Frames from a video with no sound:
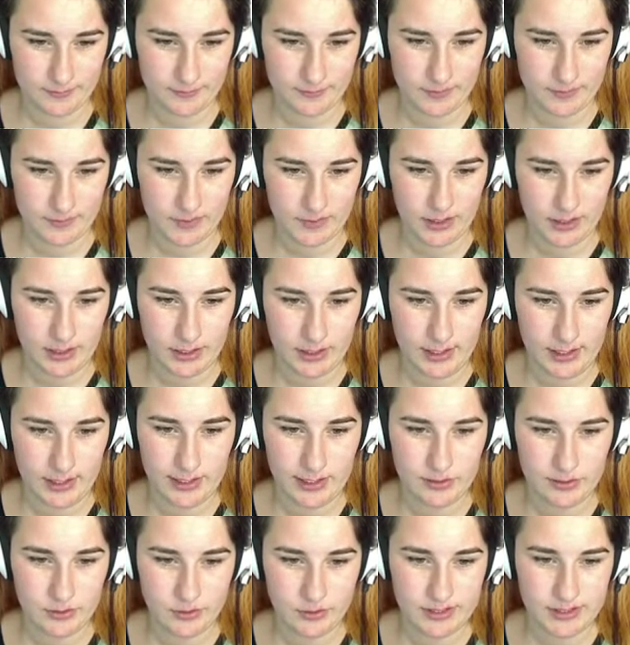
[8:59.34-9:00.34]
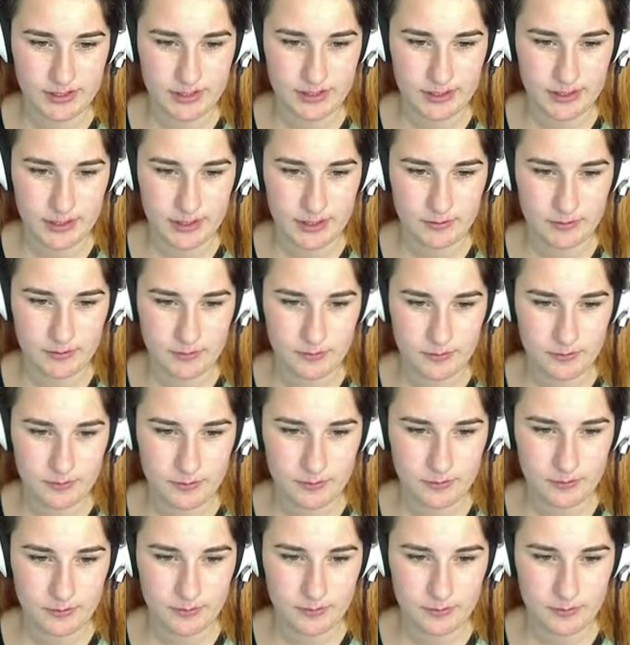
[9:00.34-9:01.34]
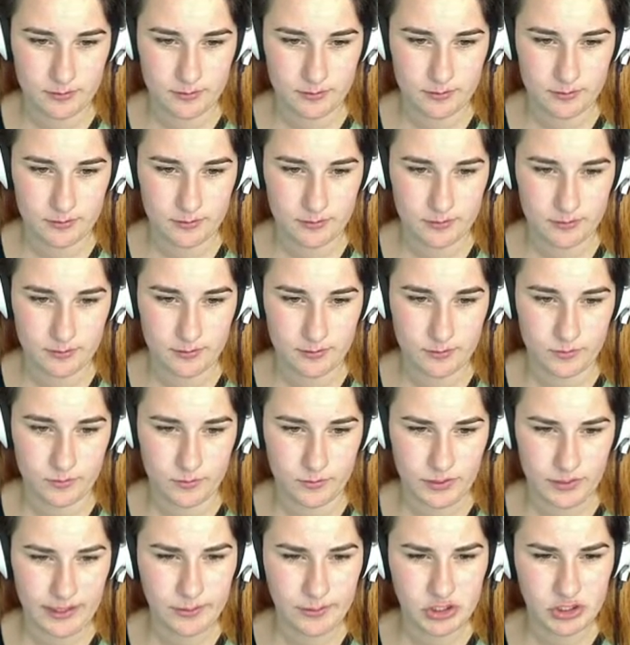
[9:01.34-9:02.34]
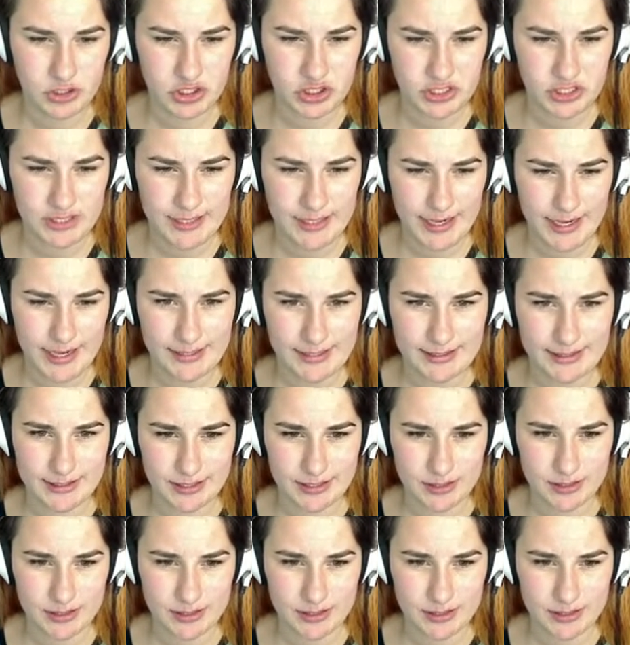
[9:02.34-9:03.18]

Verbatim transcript: Add new sim. Play with genetics.